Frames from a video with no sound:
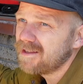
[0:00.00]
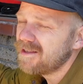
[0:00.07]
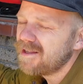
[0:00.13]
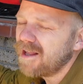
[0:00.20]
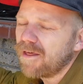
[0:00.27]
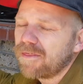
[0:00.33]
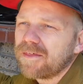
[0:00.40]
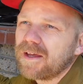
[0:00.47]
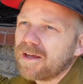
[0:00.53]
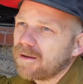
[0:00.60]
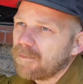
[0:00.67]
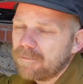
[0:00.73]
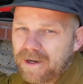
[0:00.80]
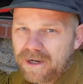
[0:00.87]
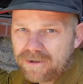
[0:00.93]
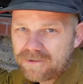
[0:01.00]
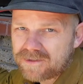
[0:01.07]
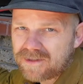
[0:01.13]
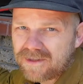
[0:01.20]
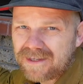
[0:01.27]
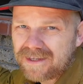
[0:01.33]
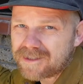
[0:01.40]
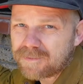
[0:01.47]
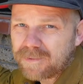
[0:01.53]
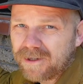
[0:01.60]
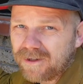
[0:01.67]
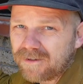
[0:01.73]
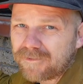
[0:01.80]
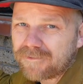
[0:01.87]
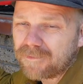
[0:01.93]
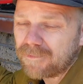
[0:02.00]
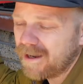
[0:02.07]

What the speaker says: nothing compares to the experience from